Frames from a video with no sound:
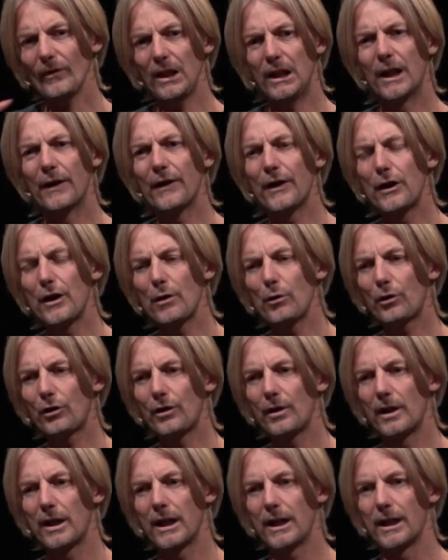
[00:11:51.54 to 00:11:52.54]
And the
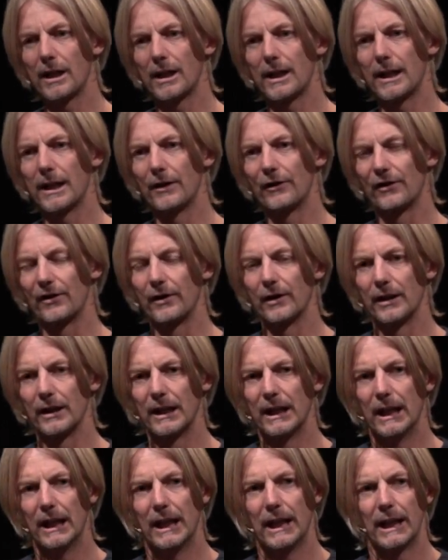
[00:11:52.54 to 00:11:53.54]
notion here is that,
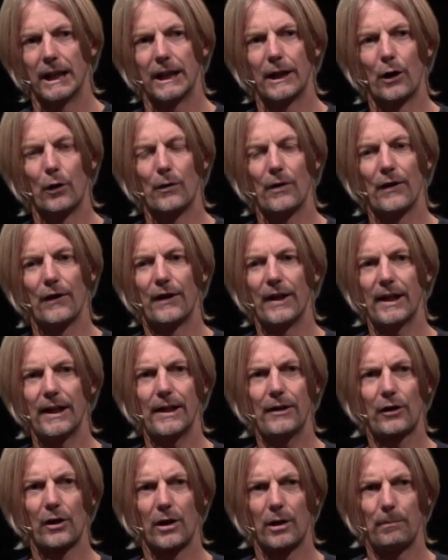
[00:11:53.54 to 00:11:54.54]
you know,
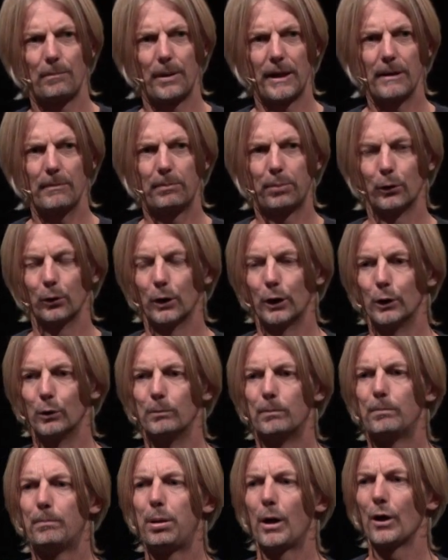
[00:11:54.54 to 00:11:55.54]
these are people who
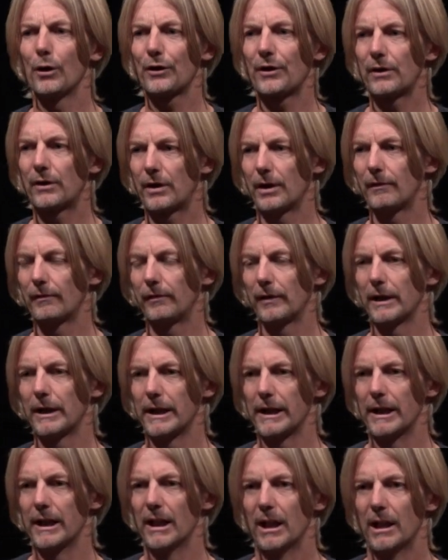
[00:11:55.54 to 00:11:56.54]

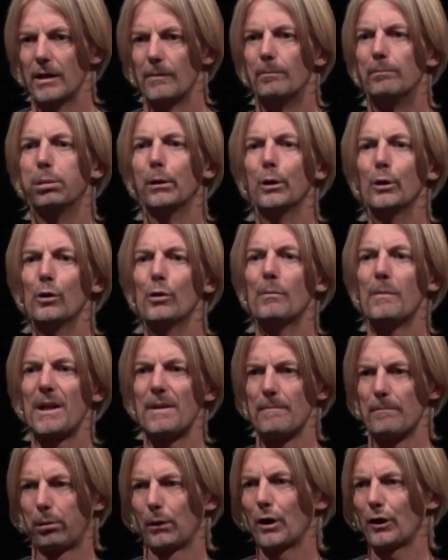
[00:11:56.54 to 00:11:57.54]
positively bloom
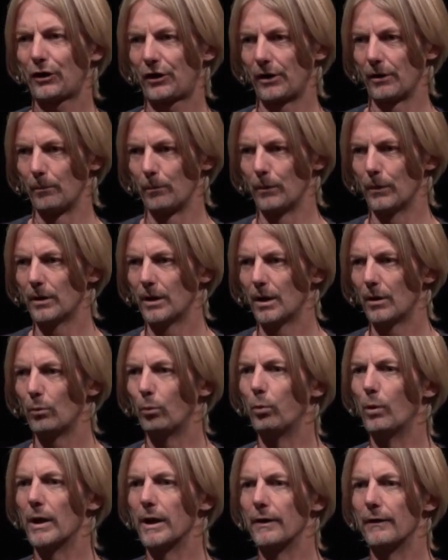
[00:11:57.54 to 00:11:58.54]
and blossom
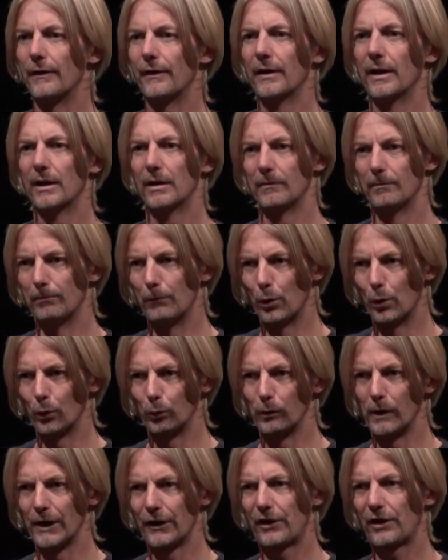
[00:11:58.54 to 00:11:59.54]
with more
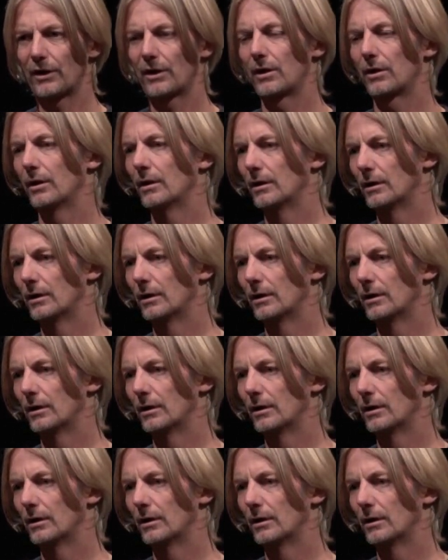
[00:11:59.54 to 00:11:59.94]
risk,